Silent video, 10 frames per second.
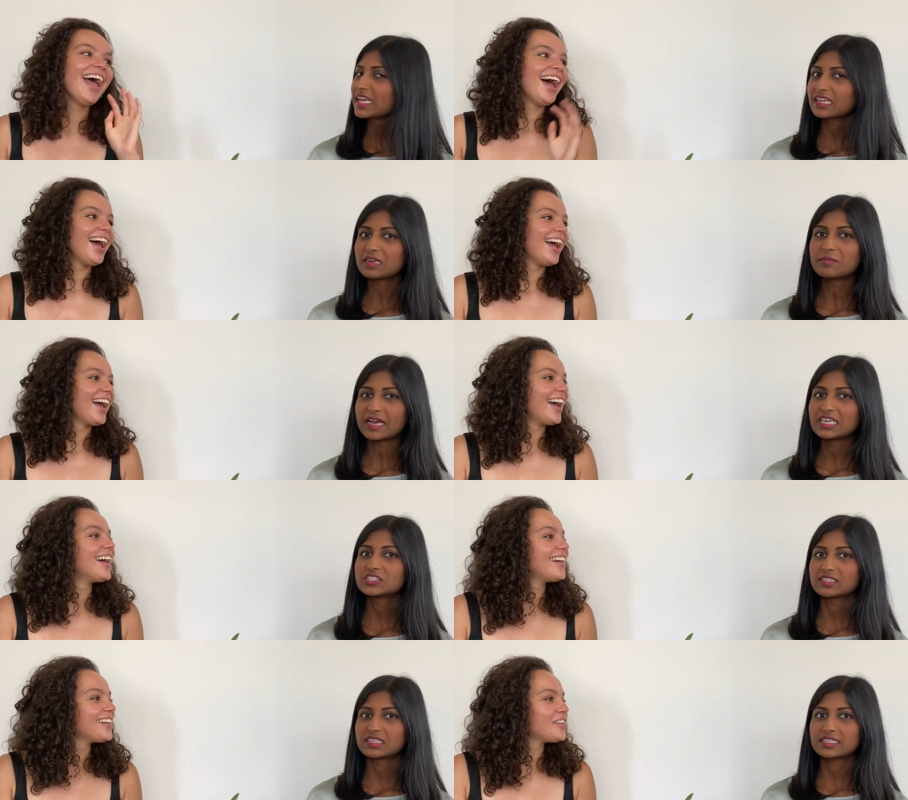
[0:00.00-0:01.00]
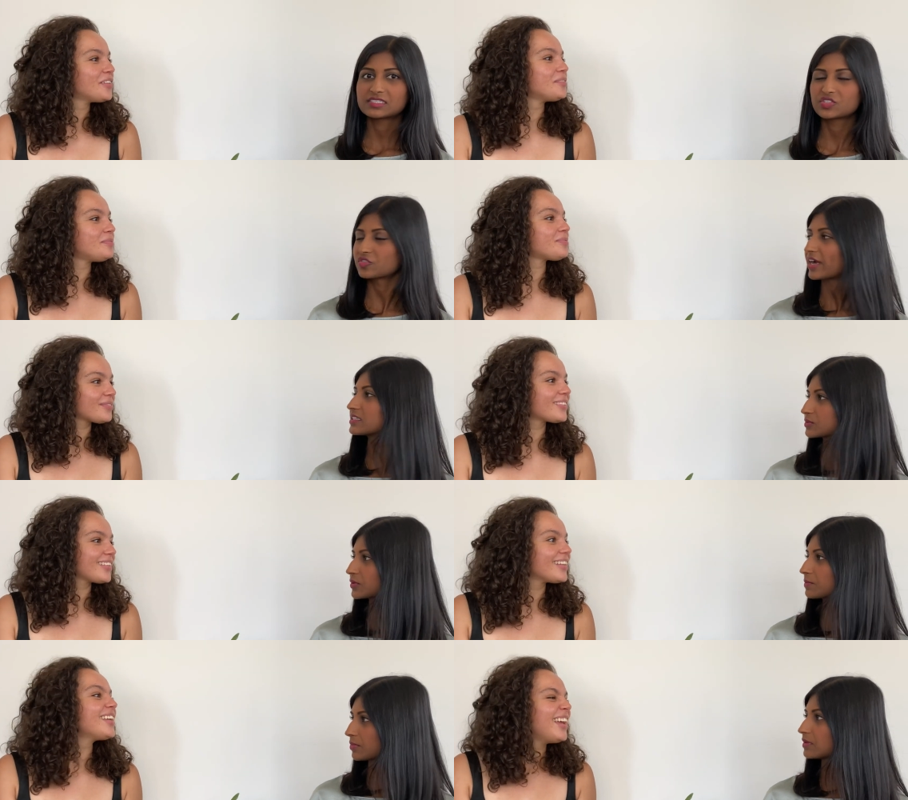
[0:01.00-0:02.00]
Speaker 1: I
Speaker 2: can imagine that stress
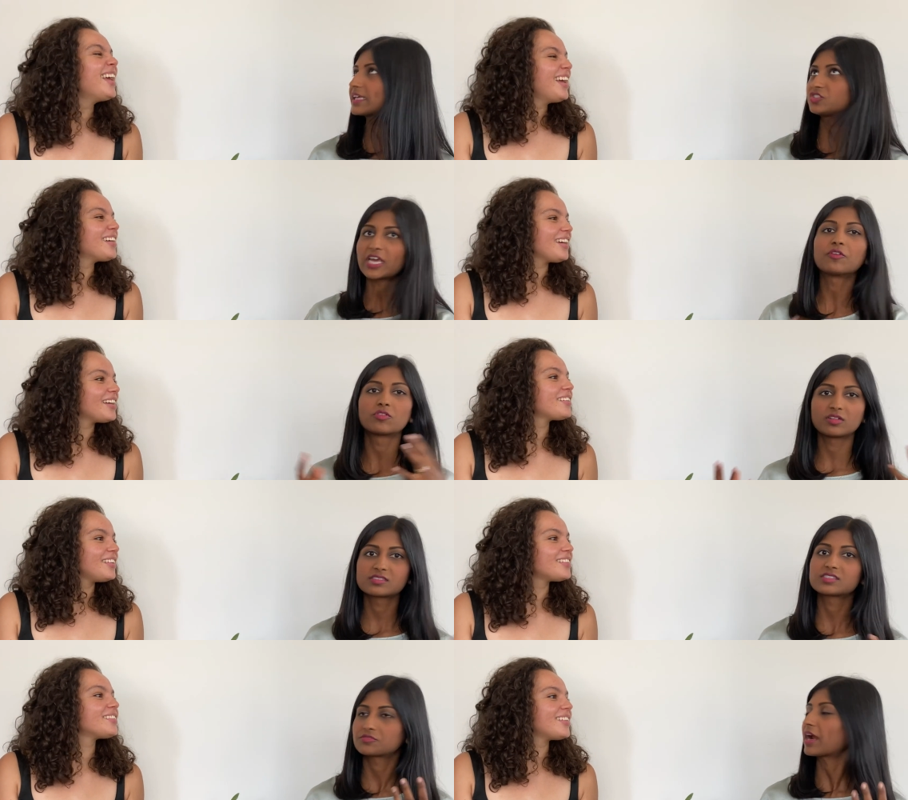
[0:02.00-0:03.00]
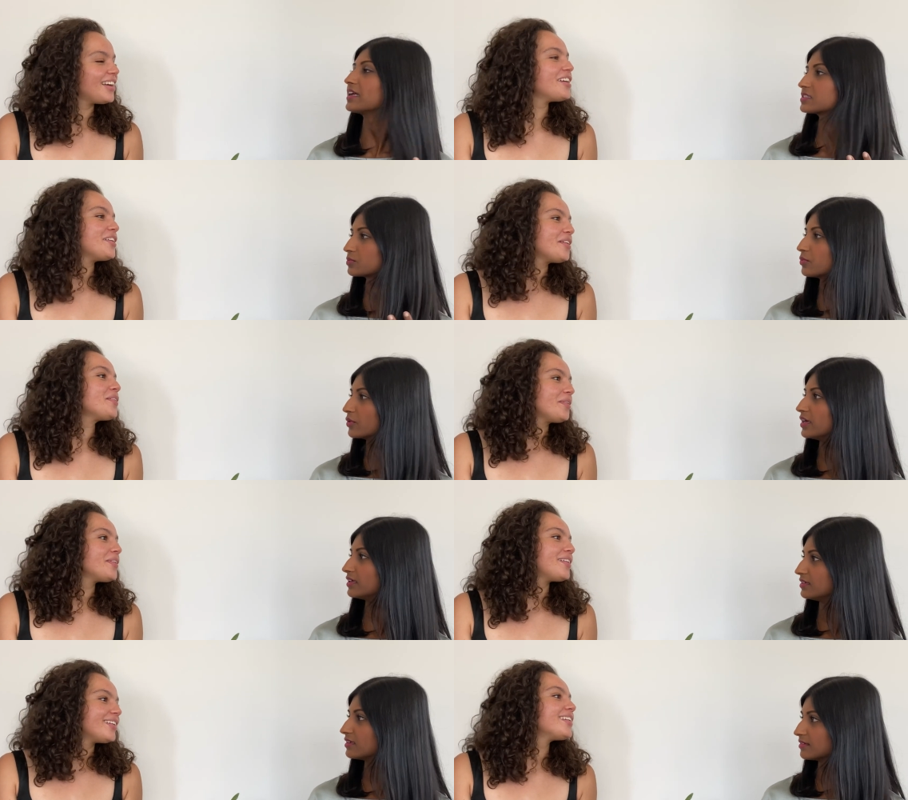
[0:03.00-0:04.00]
would, like general stress
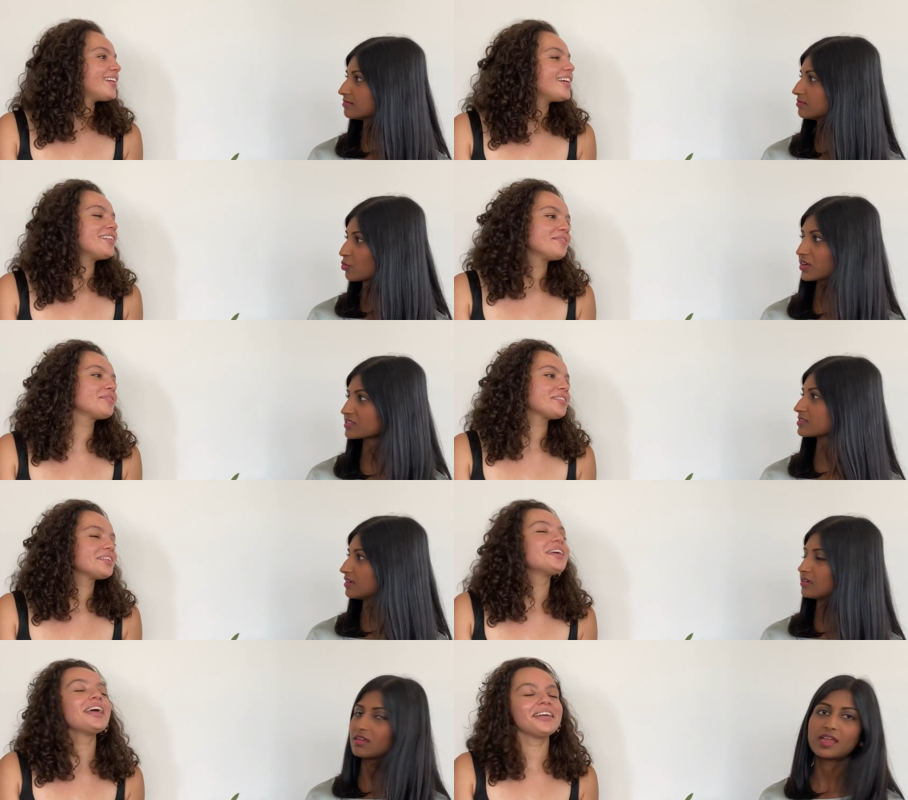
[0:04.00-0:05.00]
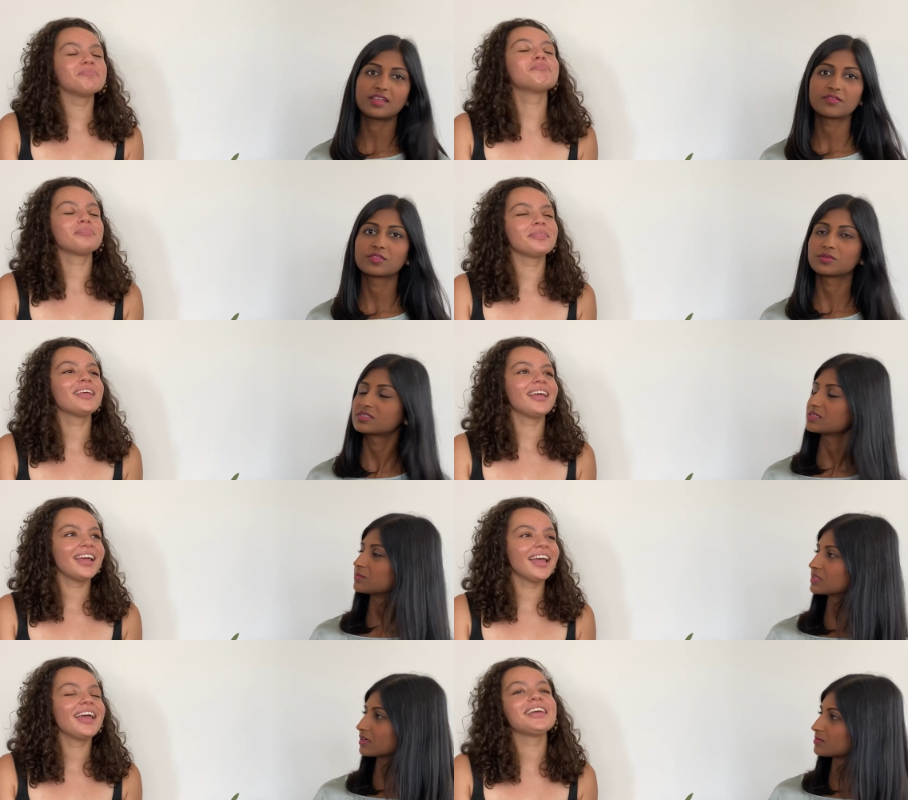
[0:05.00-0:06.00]
would worsen any of those
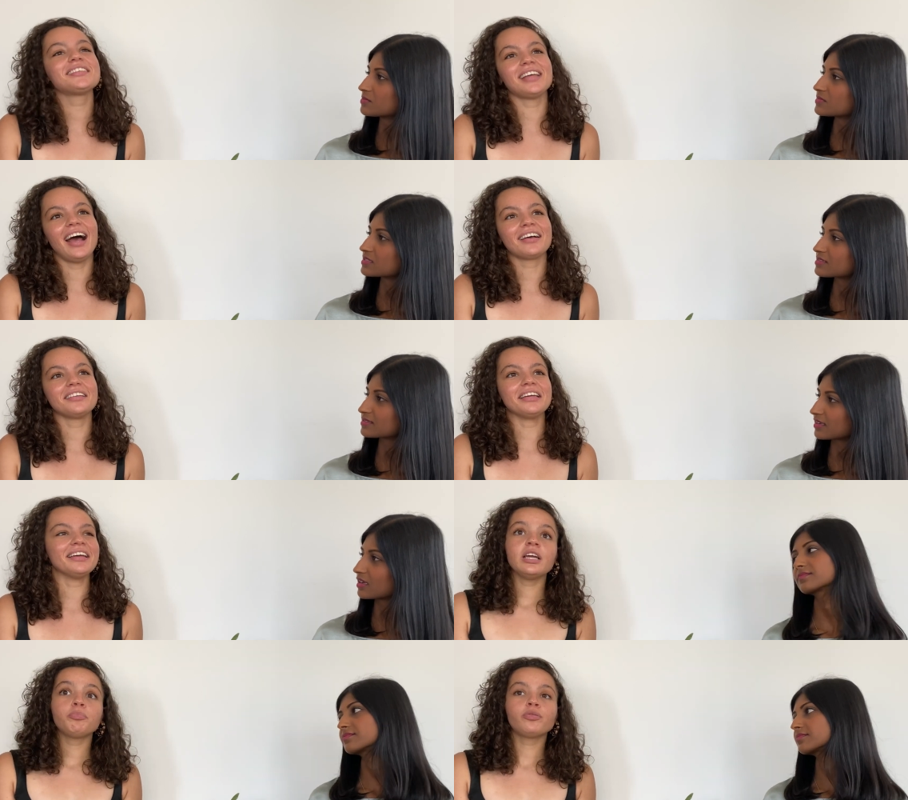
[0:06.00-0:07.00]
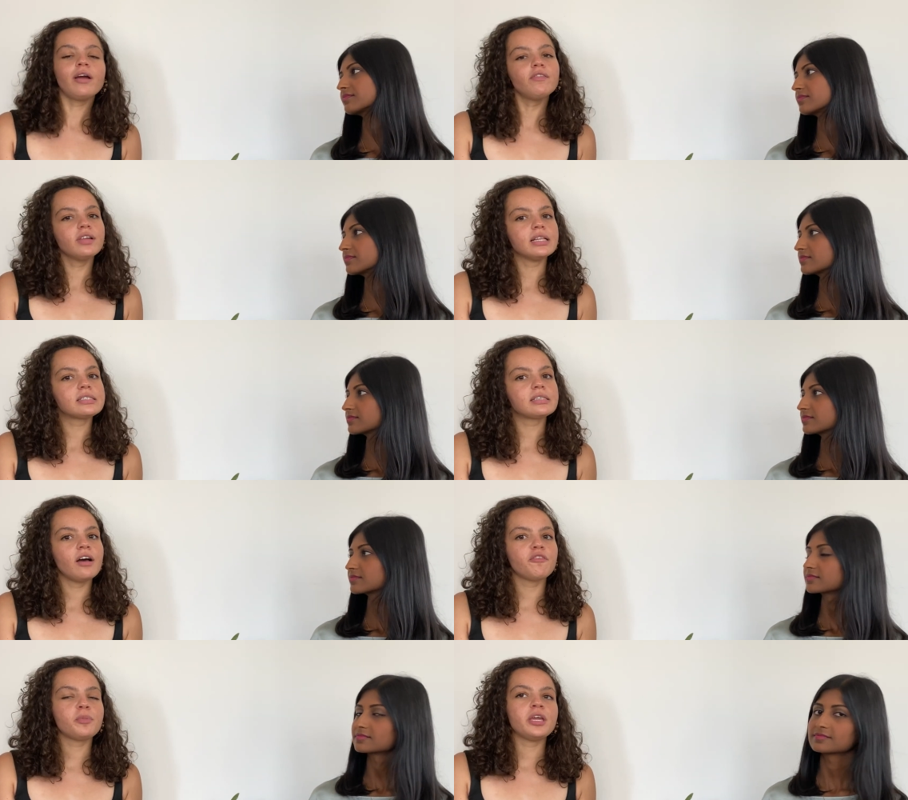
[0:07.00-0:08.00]
symptoms.
Speaker 1: Exactly. The prevalence
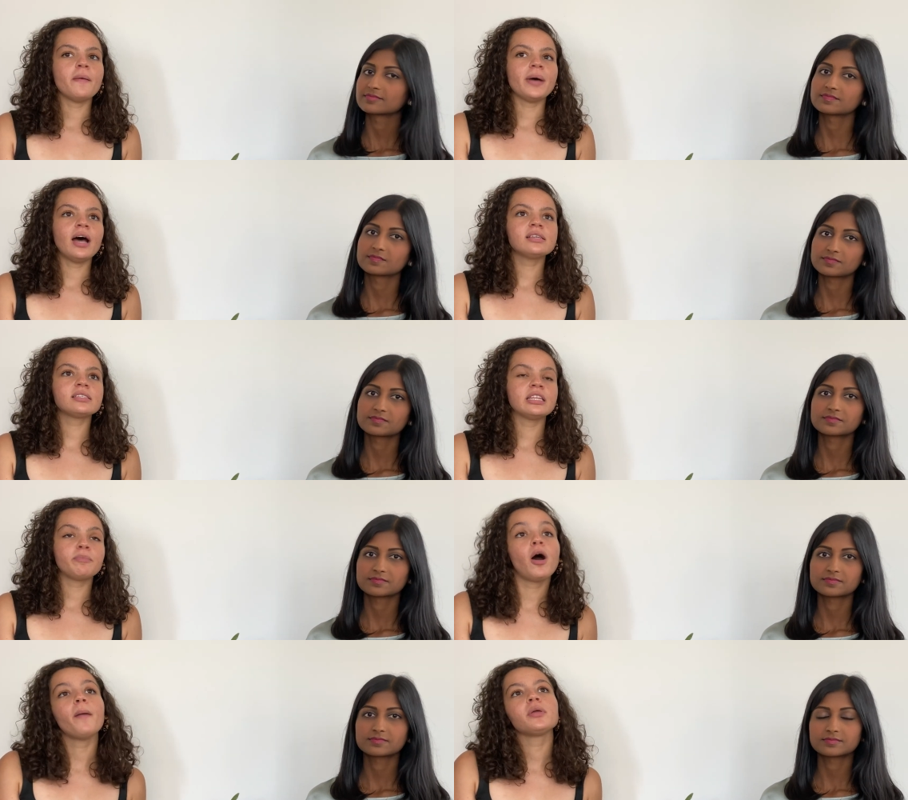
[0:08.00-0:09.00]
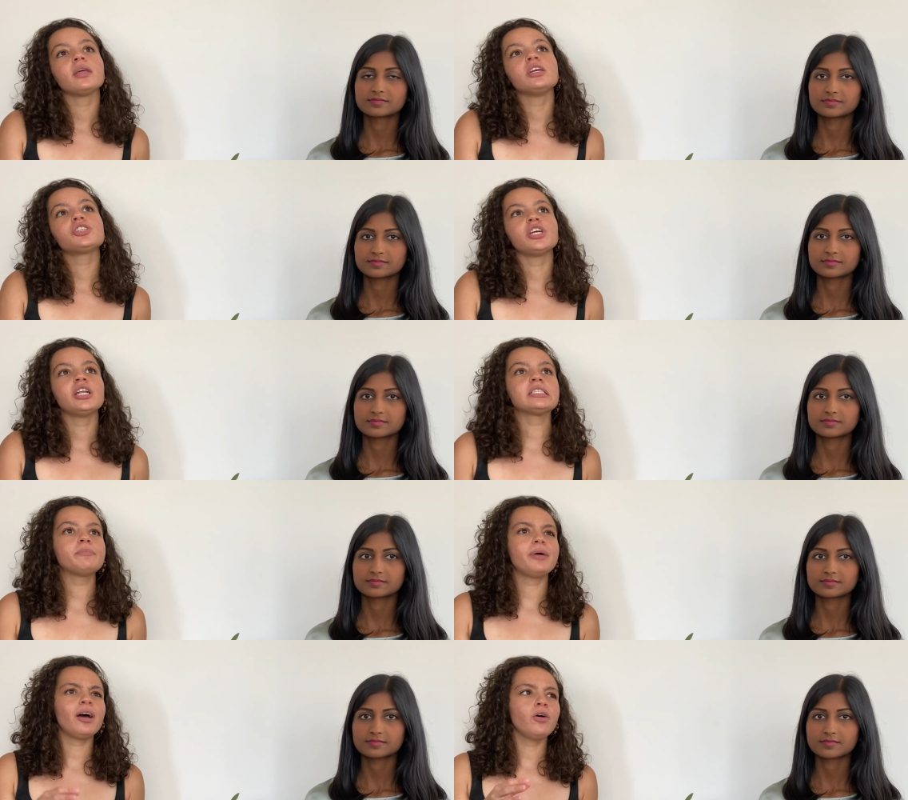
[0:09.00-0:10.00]
of PMS in the population is
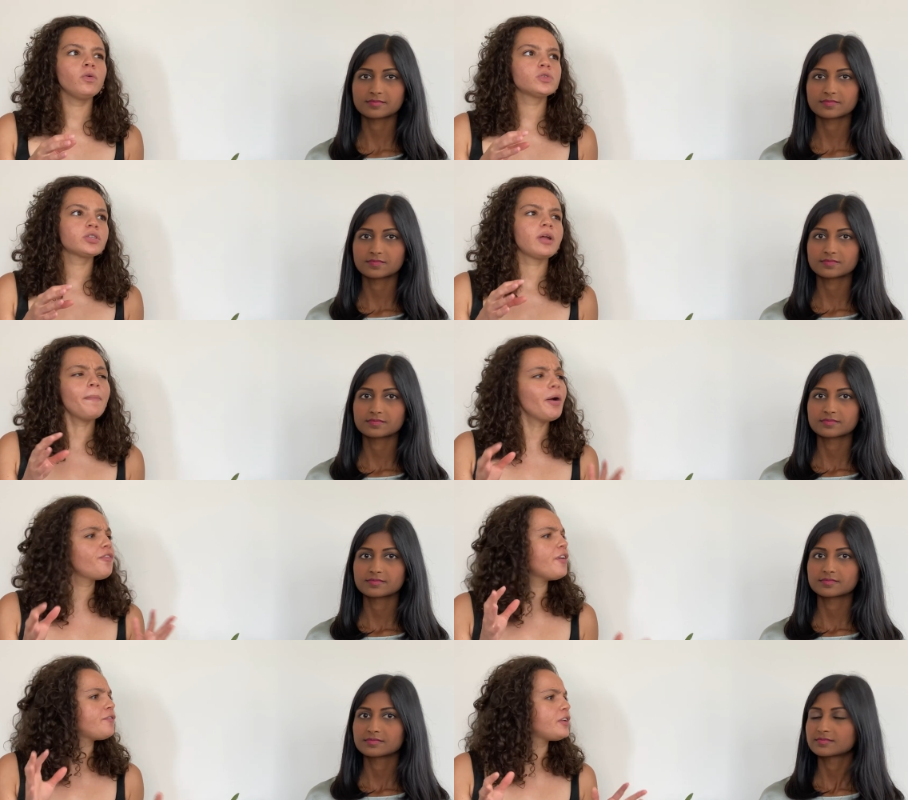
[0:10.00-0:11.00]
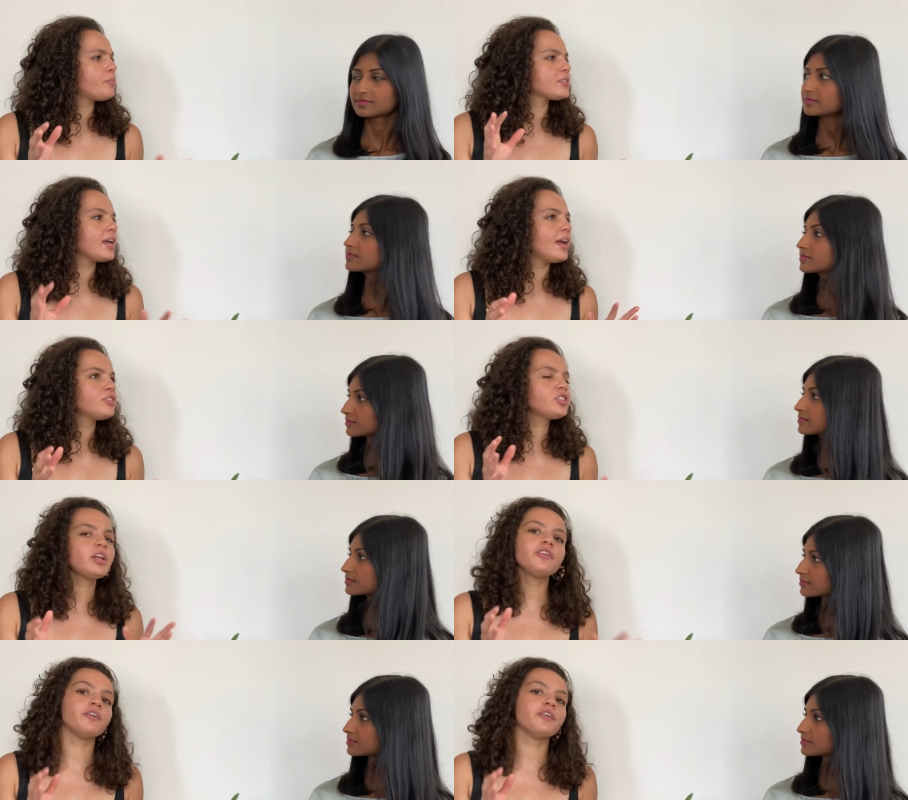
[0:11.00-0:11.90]
about about 50%, just under